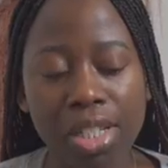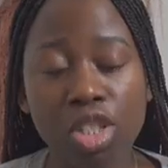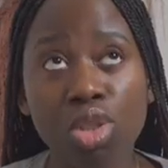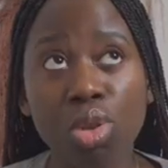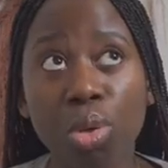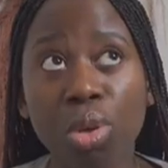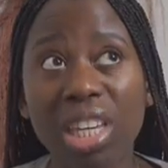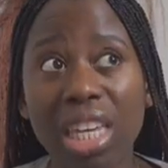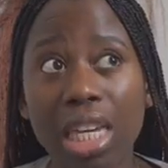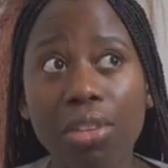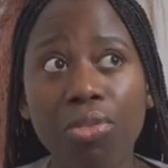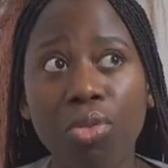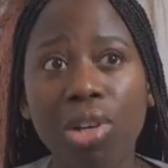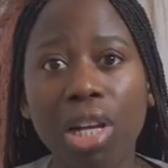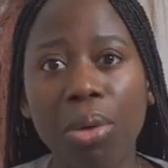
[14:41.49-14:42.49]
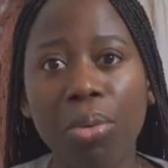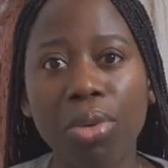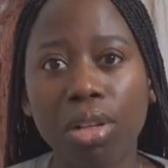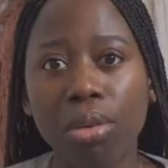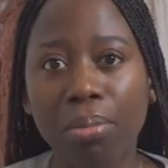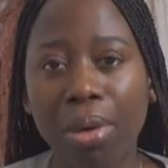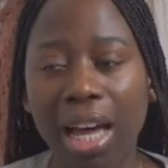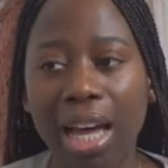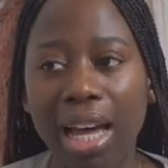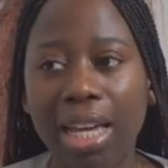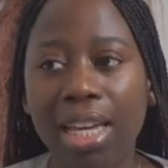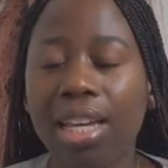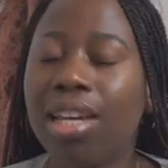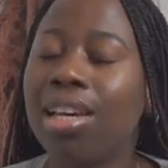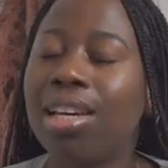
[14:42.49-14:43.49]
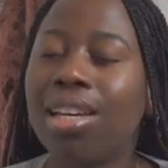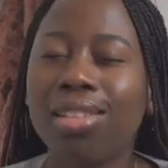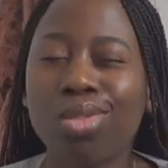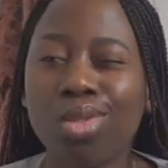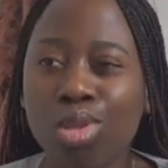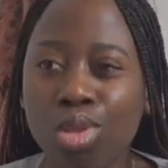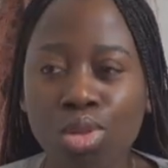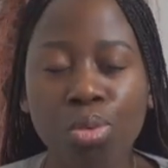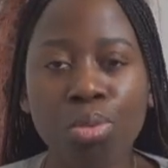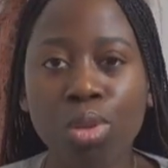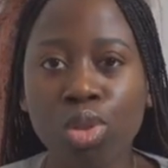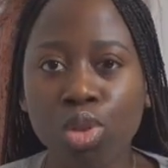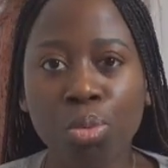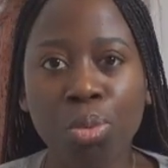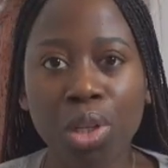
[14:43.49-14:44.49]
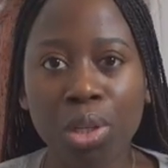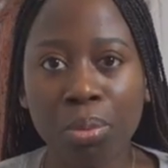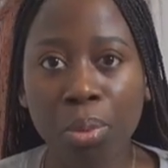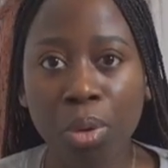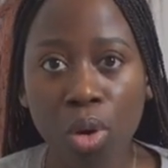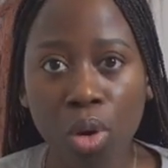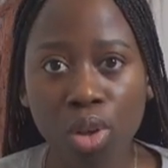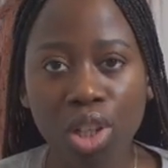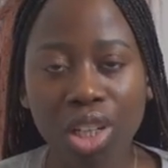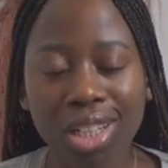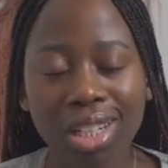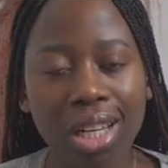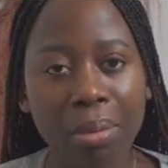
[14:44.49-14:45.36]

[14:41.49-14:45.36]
So if what I want to buy is not super duper important,